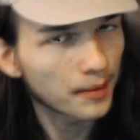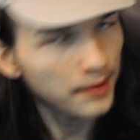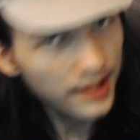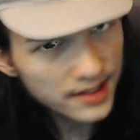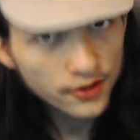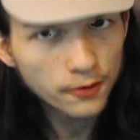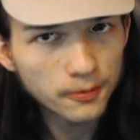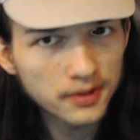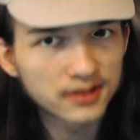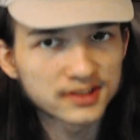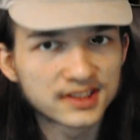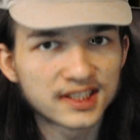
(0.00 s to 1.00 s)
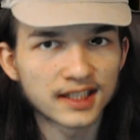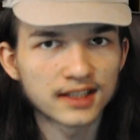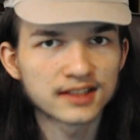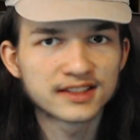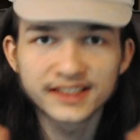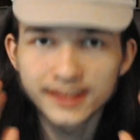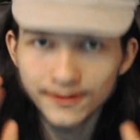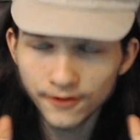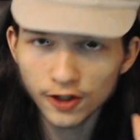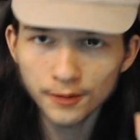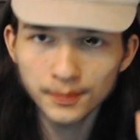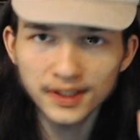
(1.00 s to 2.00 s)
into Windows 10
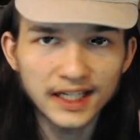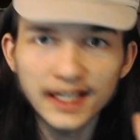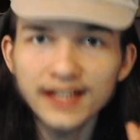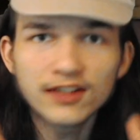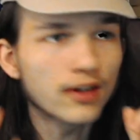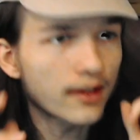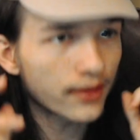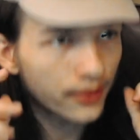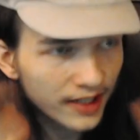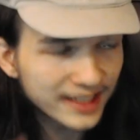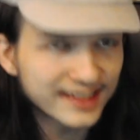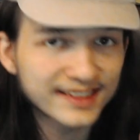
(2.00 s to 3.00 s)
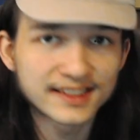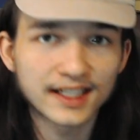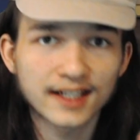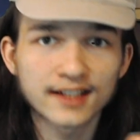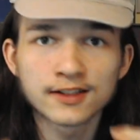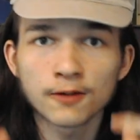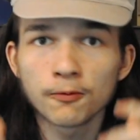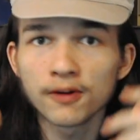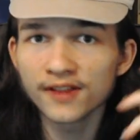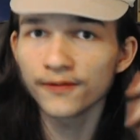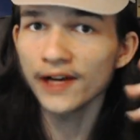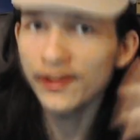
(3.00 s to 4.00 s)
64-bit, it took 36 seconds with
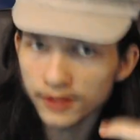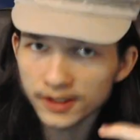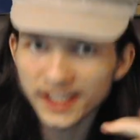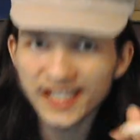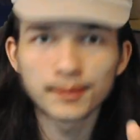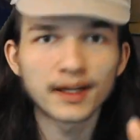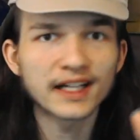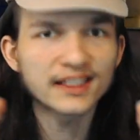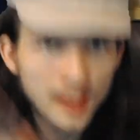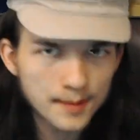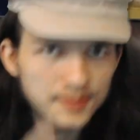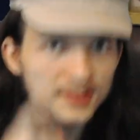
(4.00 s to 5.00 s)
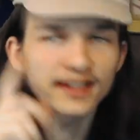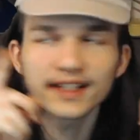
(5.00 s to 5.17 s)
the 500GB Samsung